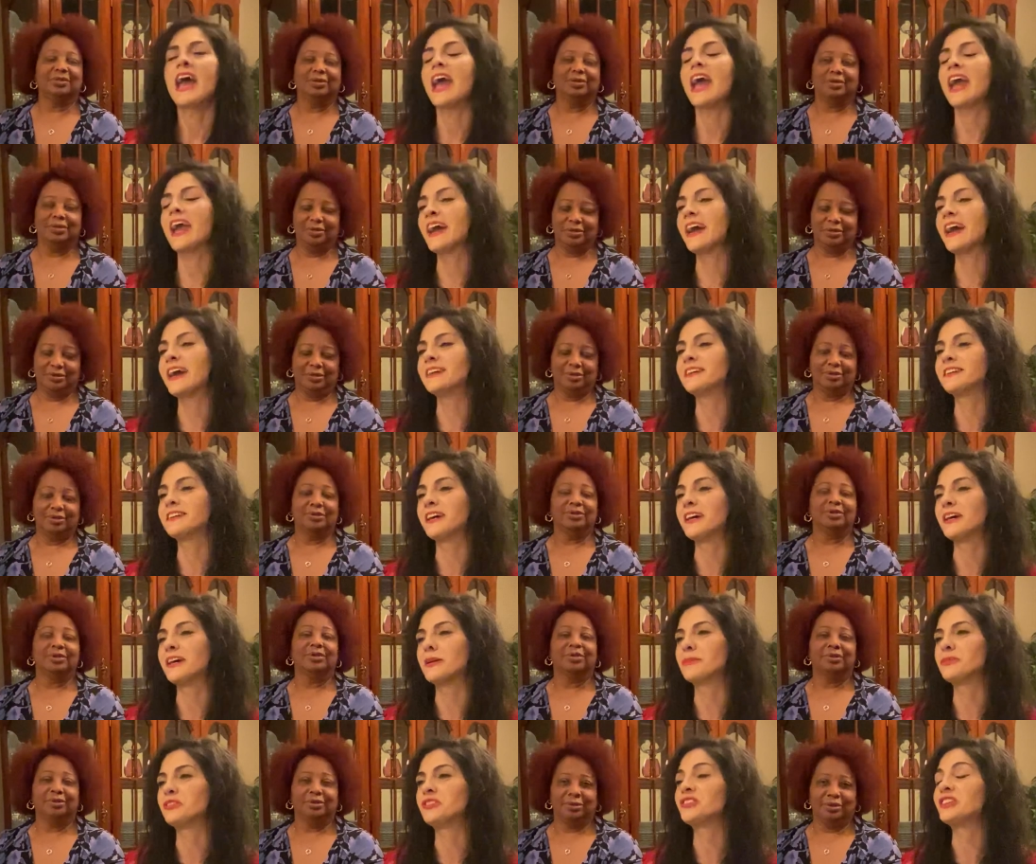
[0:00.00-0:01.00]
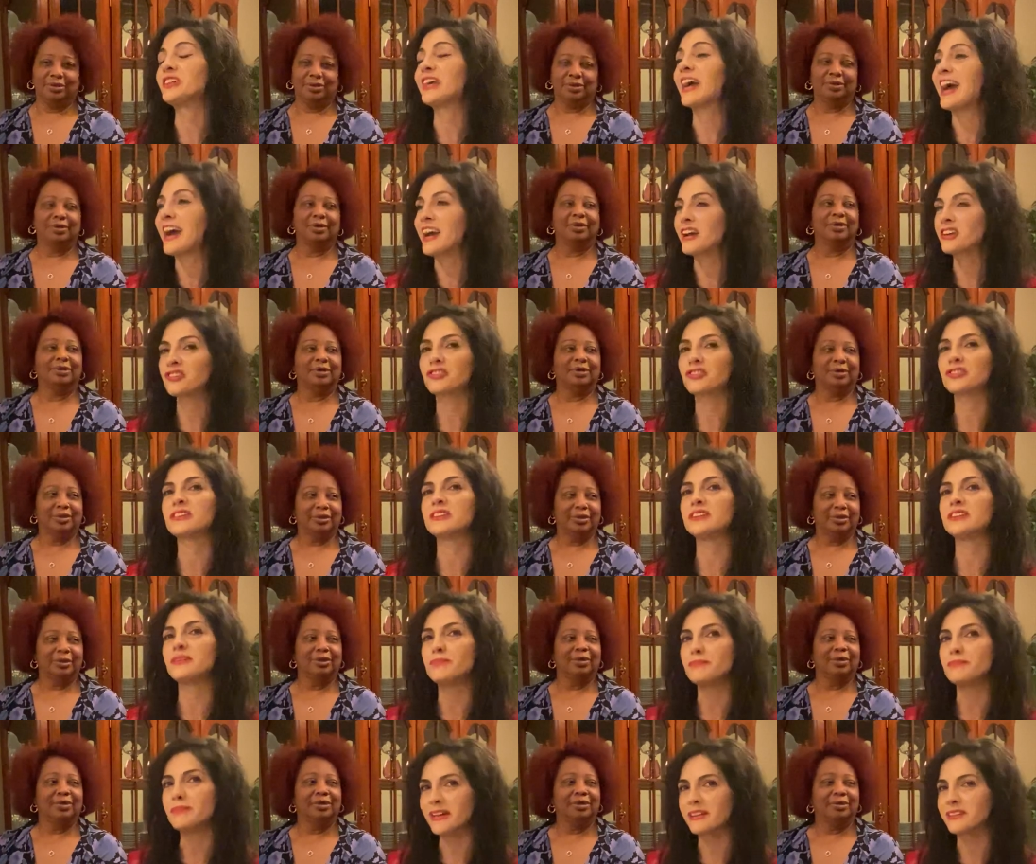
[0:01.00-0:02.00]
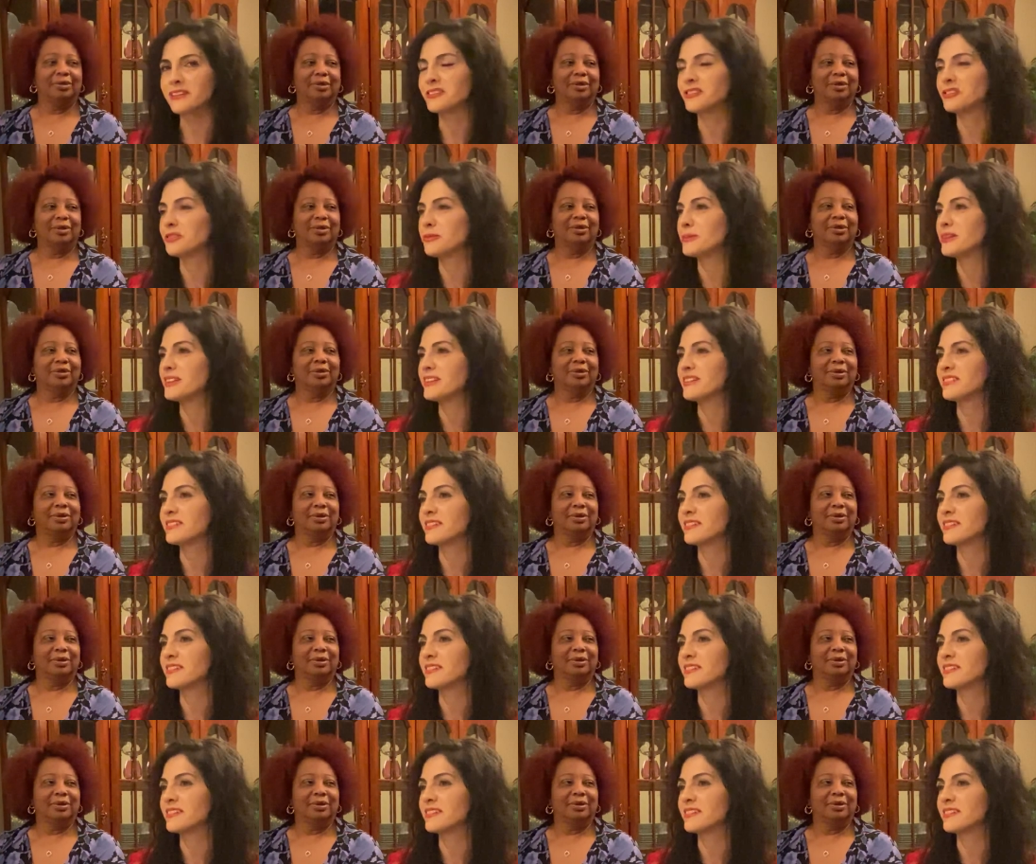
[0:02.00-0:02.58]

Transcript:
Speaker 1: and she actually messaged me to